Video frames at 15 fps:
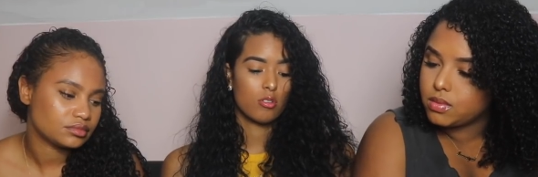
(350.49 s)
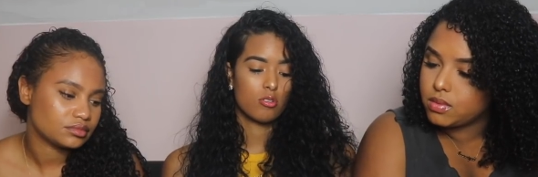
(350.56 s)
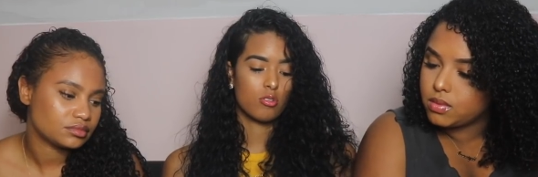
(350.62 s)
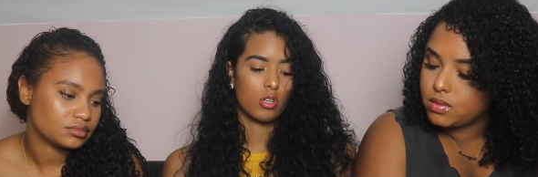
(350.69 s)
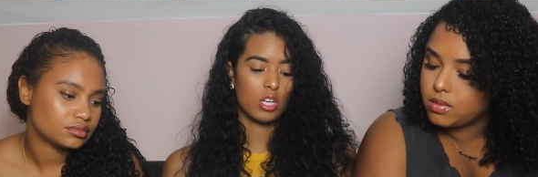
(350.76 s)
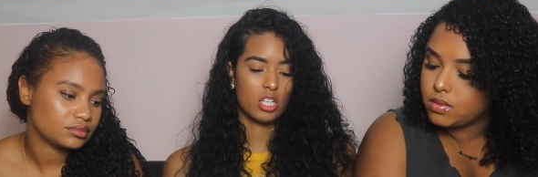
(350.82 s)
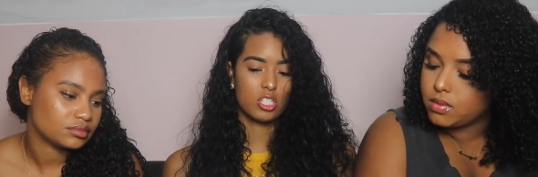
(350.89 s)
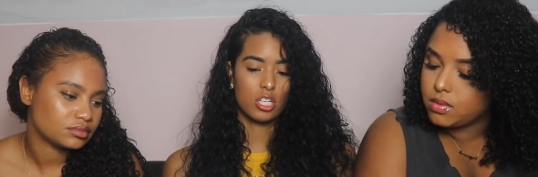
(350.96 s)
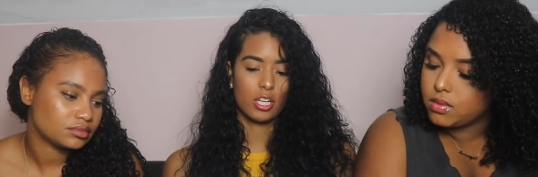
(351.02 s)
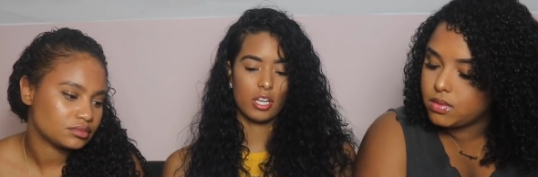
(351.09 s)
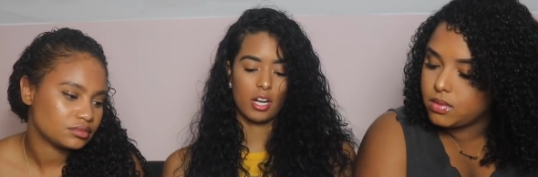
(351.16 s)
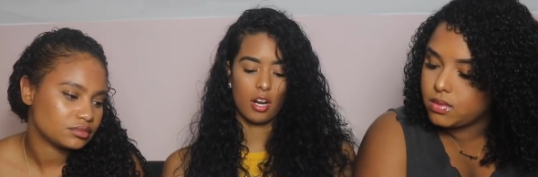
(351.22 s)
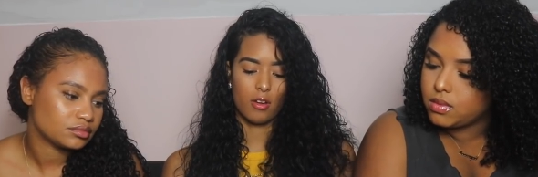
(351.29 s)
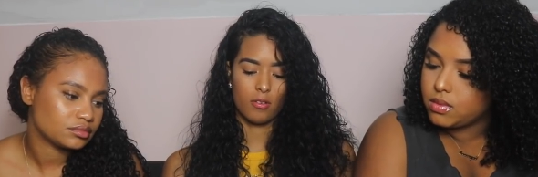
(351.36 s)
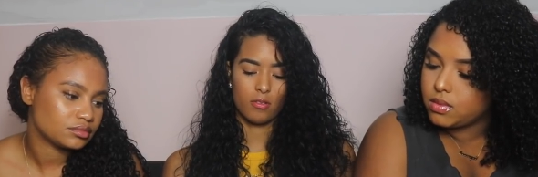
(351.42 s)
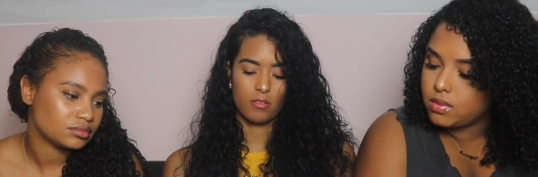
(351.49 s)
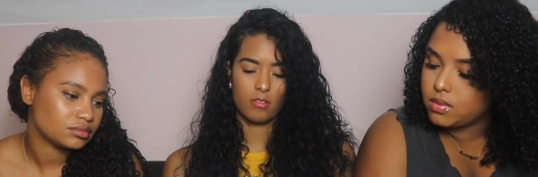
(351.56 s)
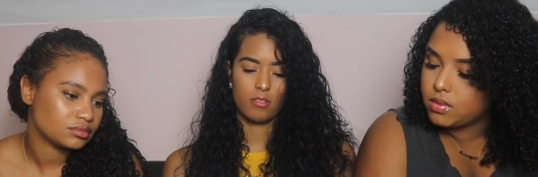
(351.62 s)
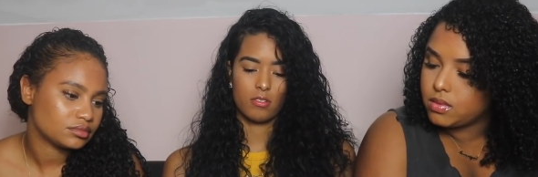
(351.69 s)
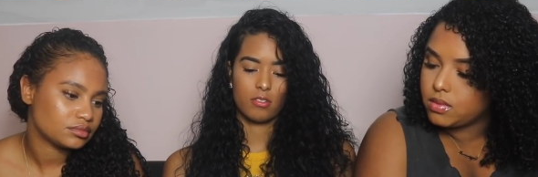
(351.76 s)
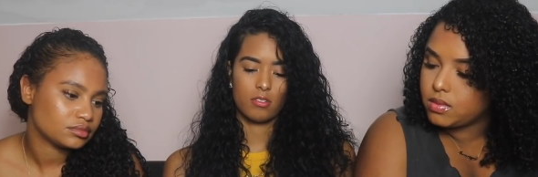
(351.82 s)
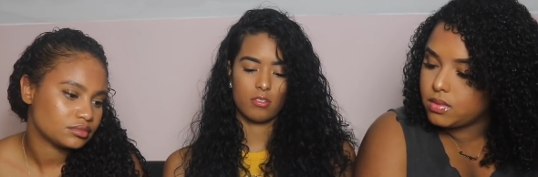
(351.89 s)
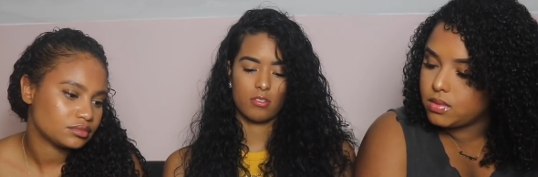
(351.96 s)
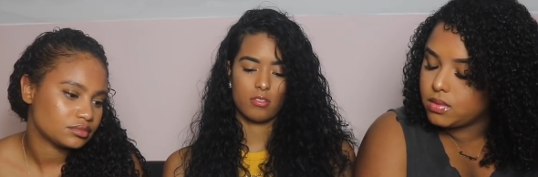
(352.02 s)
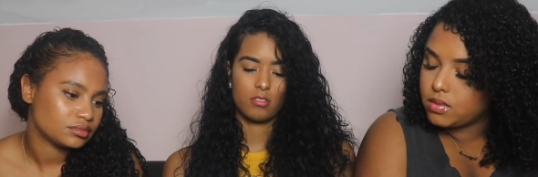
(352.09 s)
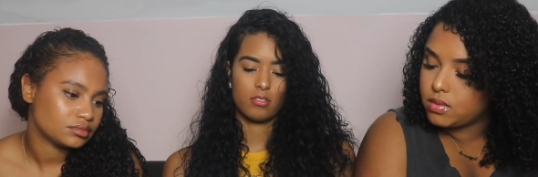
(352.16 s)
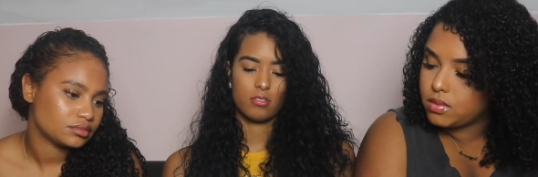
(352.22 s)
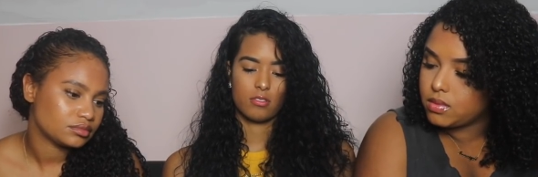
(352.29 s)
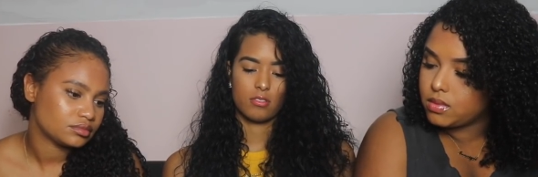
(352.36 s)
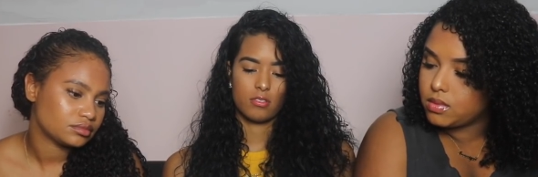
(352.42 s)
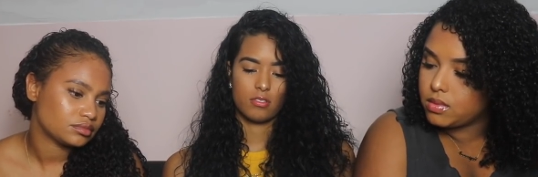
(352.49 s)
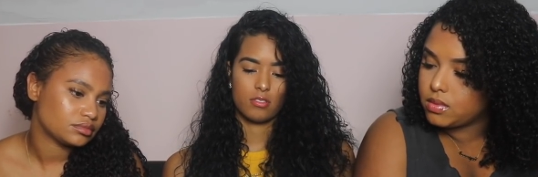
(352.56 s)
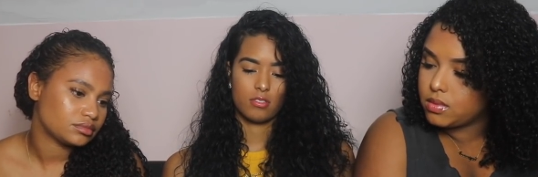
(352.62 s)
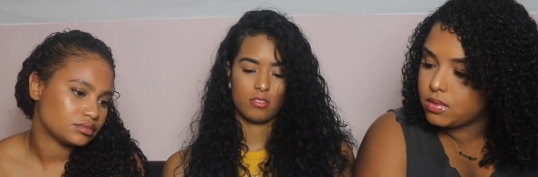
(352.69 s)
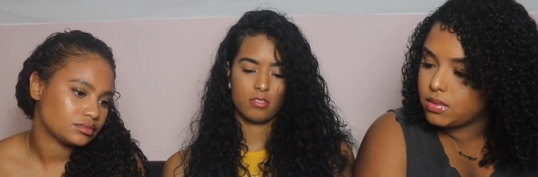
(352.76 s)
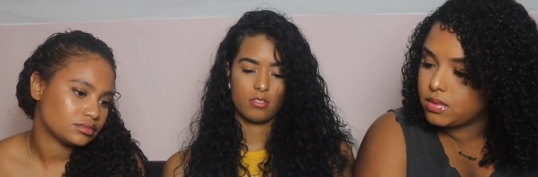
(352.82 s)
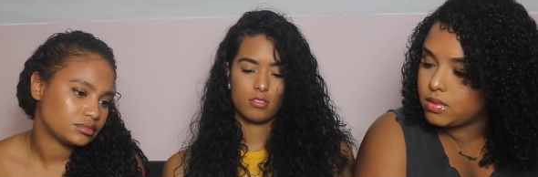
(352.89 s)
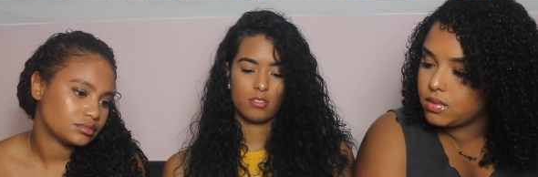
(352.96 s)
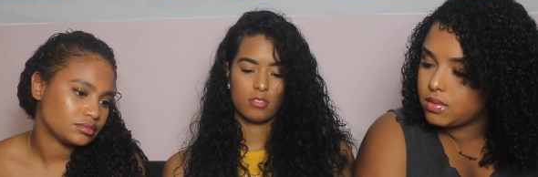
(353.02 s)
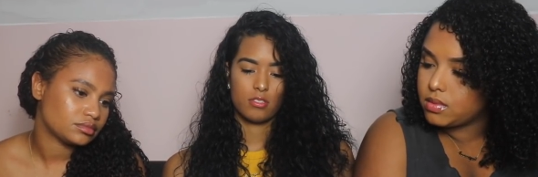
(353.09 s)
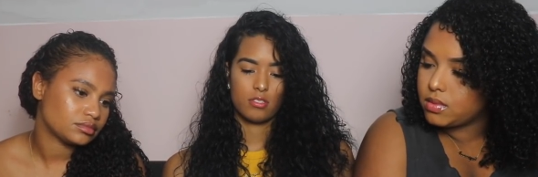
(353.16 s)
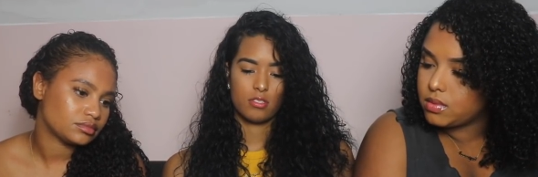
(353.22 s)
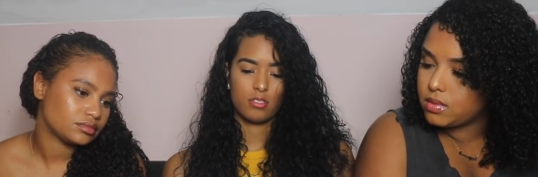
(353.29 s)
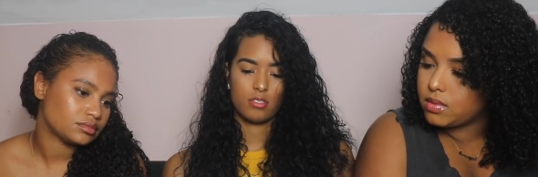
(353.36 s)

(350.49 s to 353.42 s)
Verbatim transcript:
Speaker 1: So let's check it out. Um,